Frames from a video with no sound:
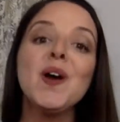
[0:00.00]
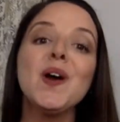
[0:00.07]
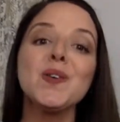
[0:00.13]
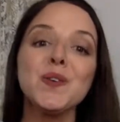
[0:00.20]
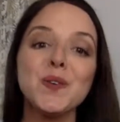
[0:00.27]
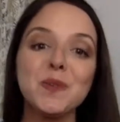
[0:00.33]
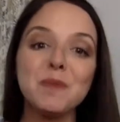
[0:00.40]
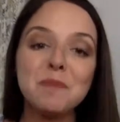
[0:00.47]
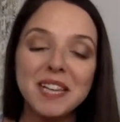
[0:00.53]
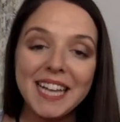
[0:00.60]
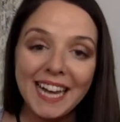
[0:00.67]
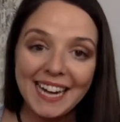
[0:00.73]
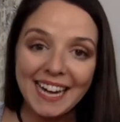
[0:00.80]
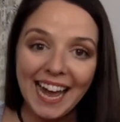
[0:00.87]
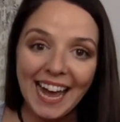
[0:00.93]
You can
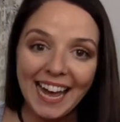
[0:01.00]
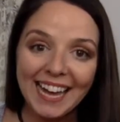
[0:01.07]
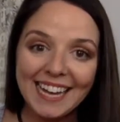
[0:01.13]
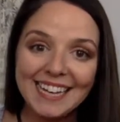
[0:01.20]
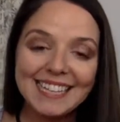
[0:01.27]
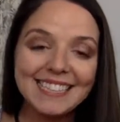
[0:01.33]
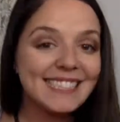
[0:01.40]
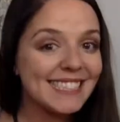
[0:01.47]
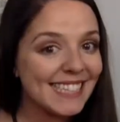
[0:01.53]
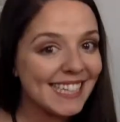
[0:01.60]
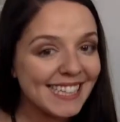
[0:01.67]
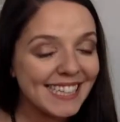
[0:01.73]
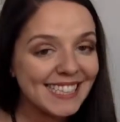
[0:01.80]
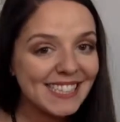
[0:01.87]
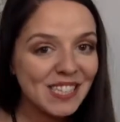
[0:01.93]
plan ahead, stick
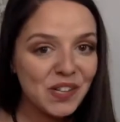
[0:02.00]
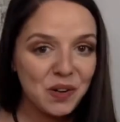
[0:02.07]
these in